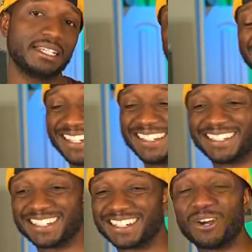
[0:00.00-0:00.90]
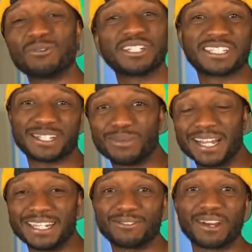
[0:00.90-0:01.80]
and coaching
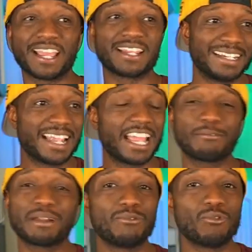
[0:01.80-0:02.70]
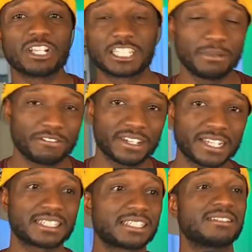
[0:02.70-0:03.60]
somebody, right? Not everybody wants to be
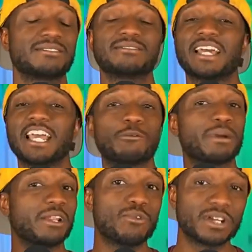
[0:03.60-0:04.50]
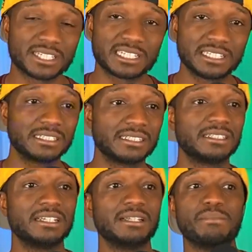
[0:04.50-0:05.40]
fixed. Not everybody wants to
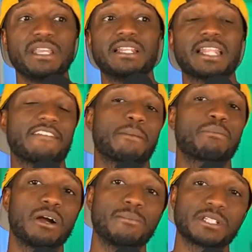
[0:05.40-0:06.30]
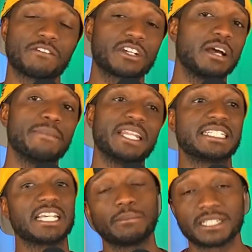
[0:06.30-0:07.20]
have that problem solver come in and
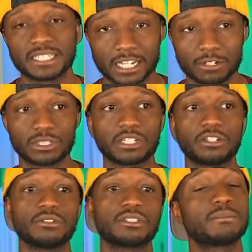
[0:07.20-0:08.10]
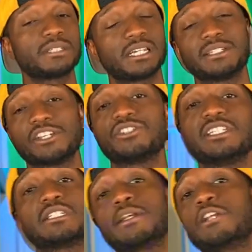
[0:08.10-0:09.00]
tell them exactly what to do. Sometimes they just need
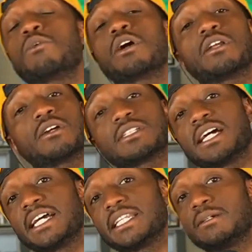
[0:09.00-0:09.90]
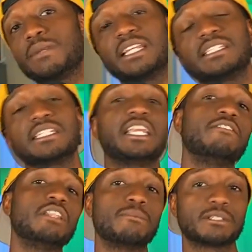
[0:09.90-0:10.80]
somebody to walk alongside them and to give
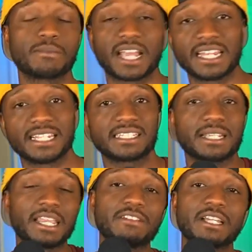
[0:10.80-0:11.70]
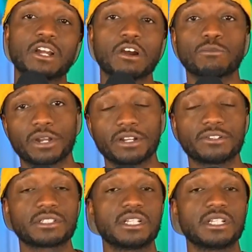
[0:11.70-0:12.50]
them some guidance and get the guardrails